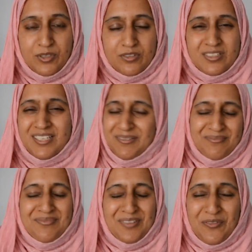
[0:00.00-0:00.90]
ones.
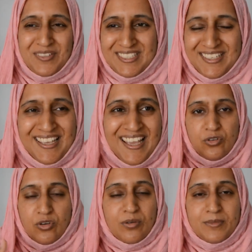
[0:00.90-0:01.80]
Obviously
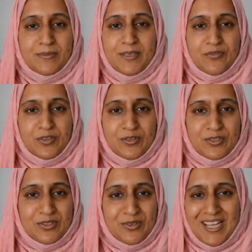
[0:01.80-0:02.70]
don't come to me for
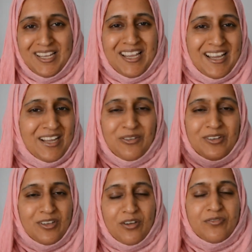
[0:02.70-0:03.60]
those though. I'll
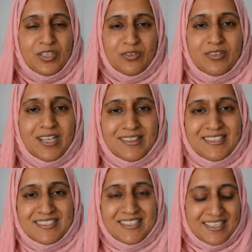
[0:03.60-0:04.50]
only offer you
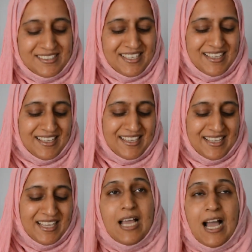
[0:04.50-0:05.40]
unhealthy snacks.
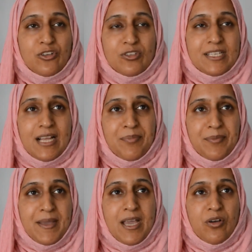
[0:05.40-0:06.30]
I don't think I'll
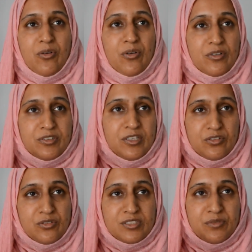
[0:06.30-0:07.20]
prepare all 3
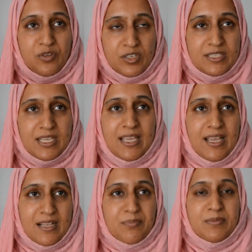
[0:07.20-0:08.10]
of those in one day.
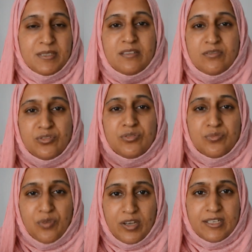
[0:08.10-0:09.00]
I'll probably do
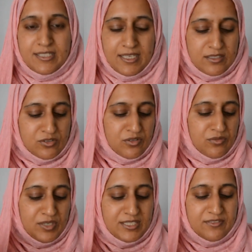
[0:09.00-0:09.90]
1 a day. So
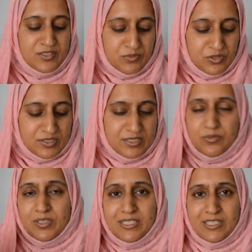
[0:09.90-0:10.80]
1 day of samosas,
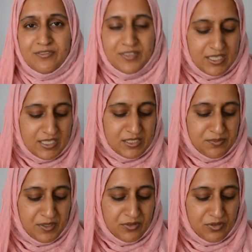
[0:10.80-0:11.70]
1 day of
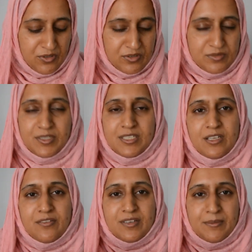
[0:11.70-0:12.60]
spring rolls, 1
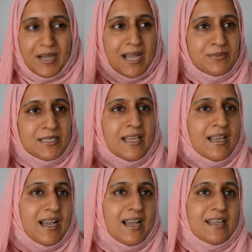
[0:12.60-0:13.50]
day of kebabs.
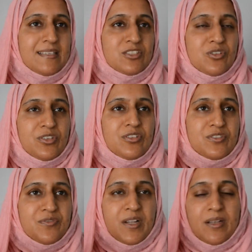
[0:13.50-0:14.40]
And it's so
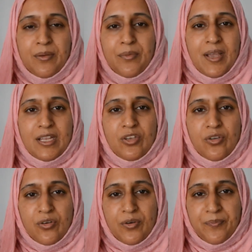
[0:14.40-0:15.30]
useful when
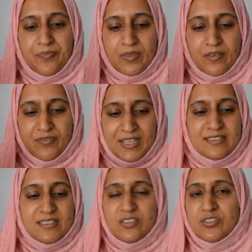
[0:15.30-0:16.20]
you're
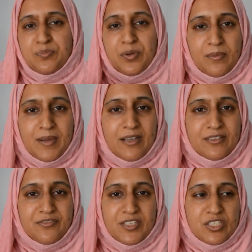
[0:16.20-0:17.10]
fasting. Just pull them out of
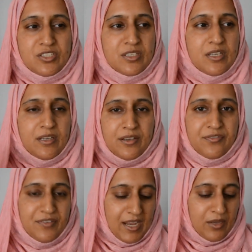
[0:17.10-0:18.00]
the fridge,
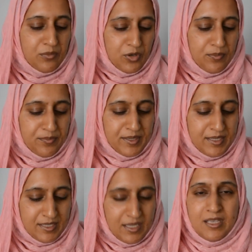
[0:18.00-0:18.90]
fry them up,
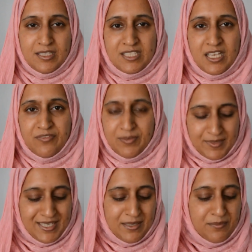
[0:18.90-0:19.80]
serve
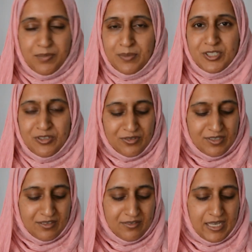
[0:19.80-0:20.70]
them, and Bob's your
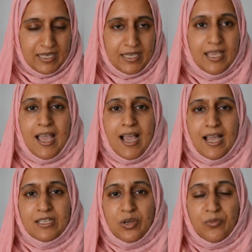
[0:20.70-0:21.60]
uncle really.
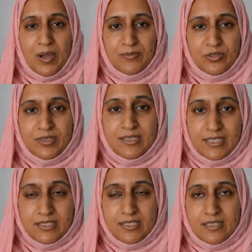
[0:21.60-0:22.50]
And what I'm doing
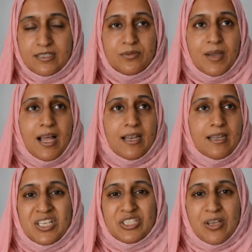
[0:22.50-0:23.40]
this year as well,
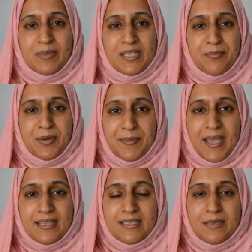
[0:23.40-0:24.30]
so I'm going to
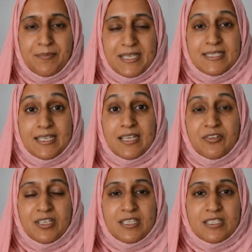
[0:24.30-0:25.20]
prepare the basic
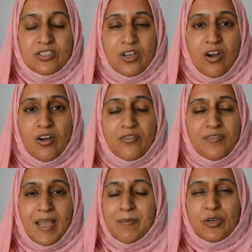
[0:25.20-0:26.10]
ingredients
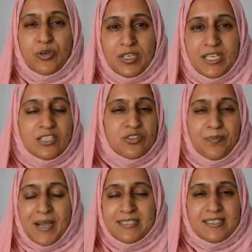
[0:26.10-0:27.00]
of like my curries or
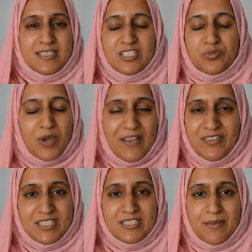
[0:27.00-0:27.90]
pasta dishes,
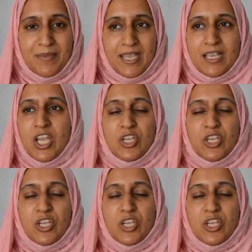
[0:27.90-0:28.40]
whatever dish I make.